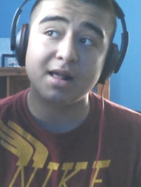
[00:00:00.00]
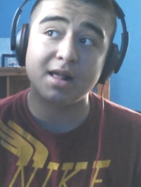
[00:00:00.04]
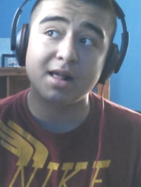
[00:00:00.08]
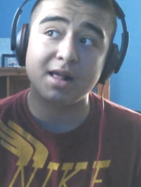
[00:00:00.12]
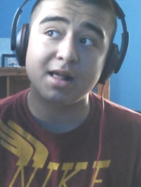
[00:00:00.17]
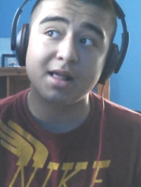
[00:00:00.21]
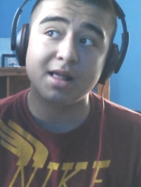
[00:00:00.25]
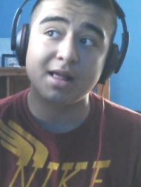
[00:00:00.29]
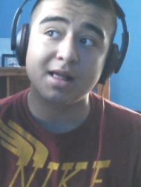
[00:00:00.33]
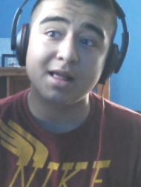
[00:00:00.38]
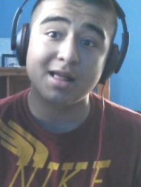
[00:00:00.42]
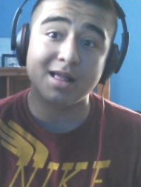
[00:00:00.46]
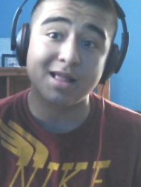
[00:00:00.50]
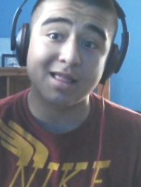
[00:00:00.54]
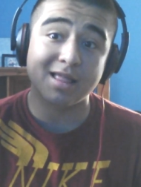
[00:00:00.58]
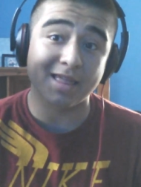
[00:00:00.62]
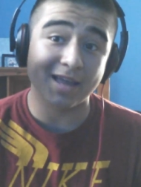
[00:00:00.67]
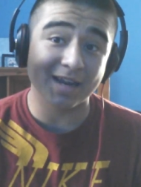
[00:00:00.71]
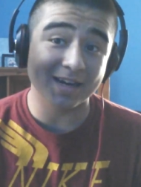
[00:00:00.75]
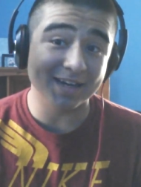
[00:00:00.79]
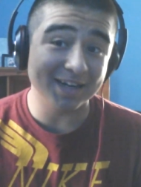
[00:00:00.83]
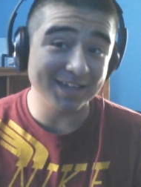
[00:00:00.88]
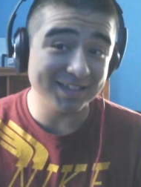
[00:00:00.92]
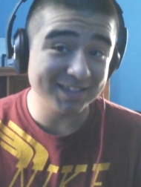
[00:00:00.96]
like I
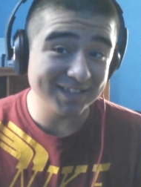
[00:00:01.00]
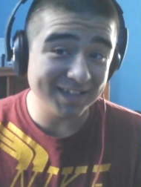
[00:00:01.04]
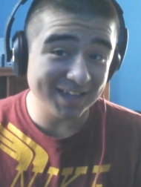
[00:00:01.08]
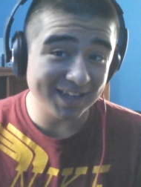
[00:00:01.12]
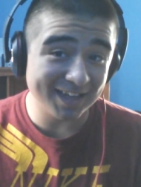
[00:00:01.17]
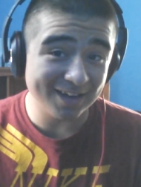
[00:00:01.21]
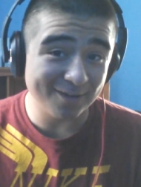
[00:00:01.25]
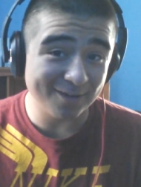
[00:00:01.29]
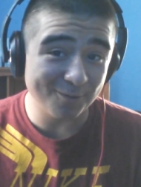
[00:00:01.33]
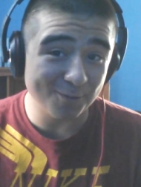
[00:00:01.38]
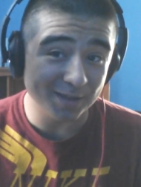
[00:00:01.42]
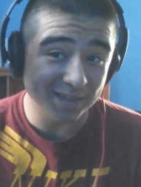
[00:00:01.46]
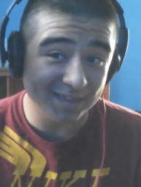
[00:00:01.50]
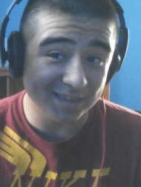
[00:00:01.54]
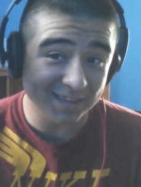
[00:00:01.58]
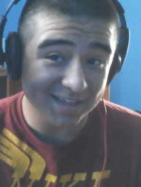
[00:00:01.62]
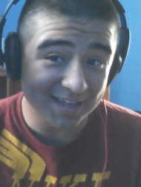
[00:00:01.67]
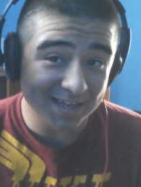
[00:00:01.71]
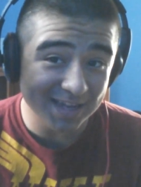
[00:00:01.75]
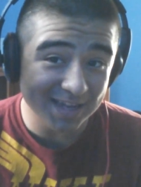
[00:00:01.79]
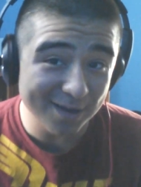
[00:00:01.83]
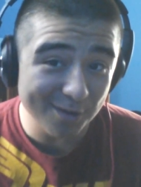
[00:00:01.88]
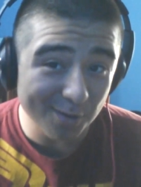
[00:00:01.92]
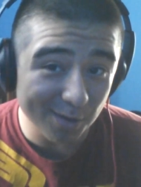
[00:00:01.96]
said, with the
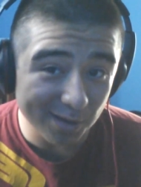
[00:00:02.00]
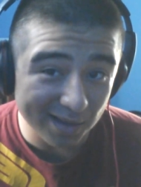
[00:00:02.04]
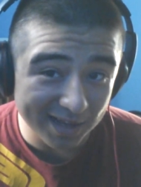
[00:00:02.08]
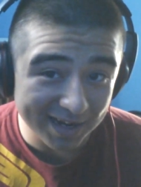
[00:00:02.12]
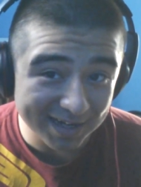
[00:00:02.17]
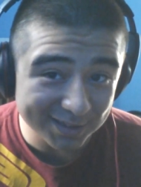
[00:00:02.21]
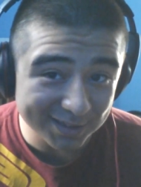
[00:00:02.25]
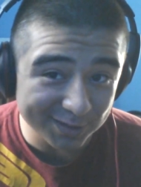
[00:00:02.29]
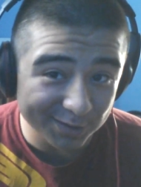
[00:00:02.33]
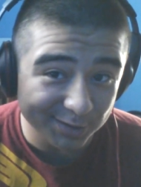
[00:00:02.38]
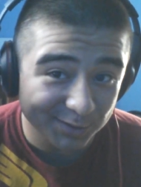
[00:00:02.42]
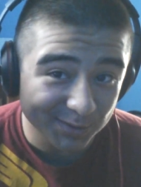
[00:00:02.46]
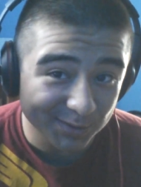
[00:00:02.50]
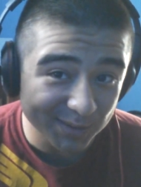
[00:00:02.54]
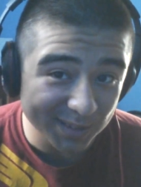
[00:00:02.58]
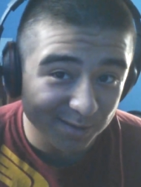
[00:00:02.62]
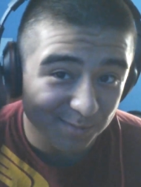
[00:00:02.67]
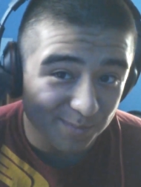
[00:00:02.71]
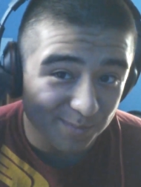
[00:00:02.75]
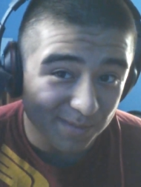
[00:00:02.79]
equalizer you can make